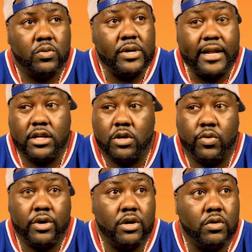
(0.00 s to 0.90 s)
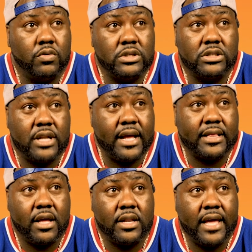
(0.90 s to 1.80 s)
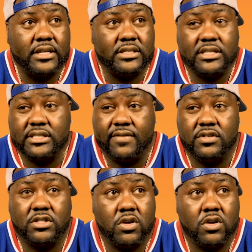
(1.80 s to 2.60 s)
We had the grill and we just knocked out like 6-7